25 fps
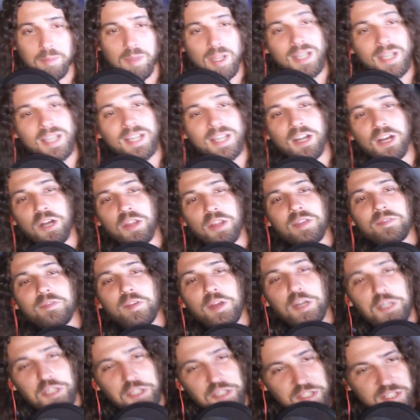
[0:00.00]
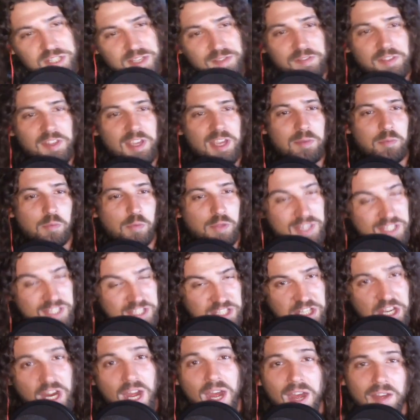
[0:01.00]
Look at all the versions of them with
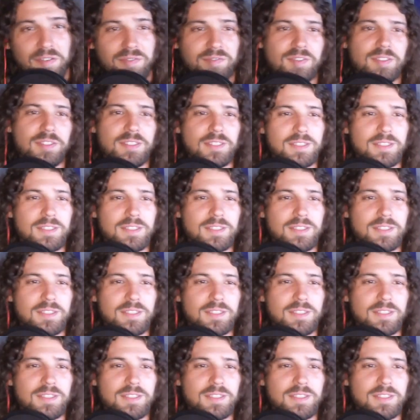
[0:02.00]
stuff.